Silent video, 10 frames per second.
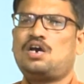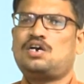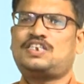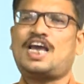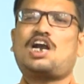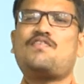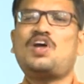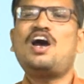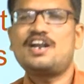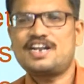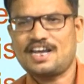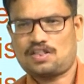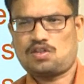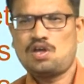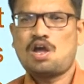sack of the death.
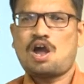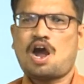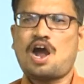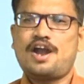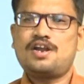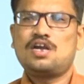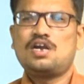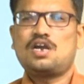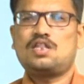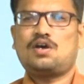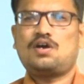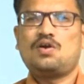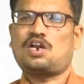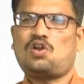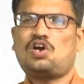And in the
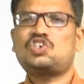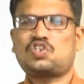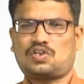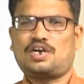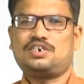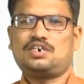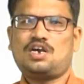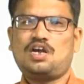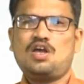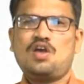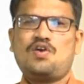last stanza,